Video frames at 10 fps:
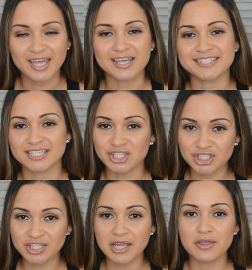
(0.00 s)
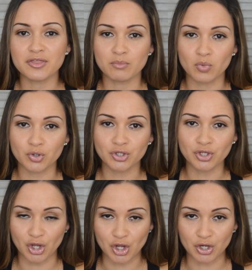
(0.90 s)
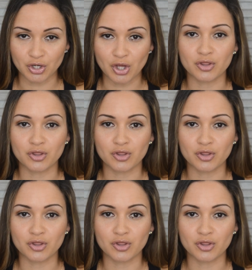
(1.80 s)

Essentially, the more you earn,